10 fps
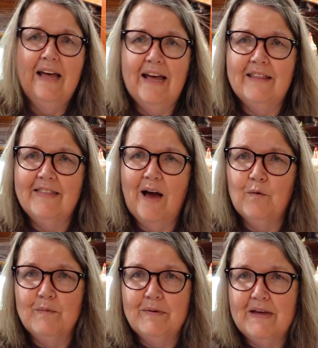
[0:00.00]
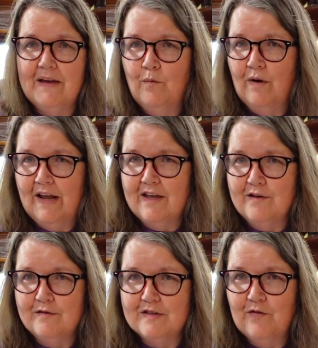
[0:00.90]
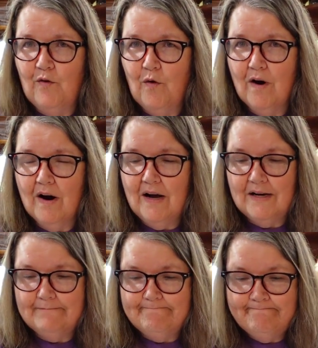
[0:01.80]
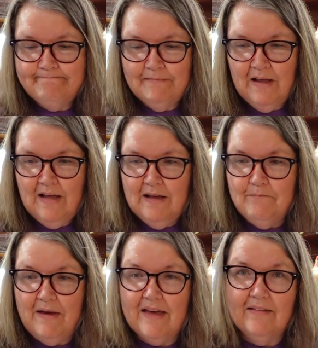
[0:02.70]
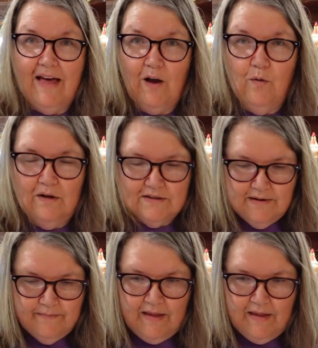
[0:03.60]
And that would be what I use for making that quilt.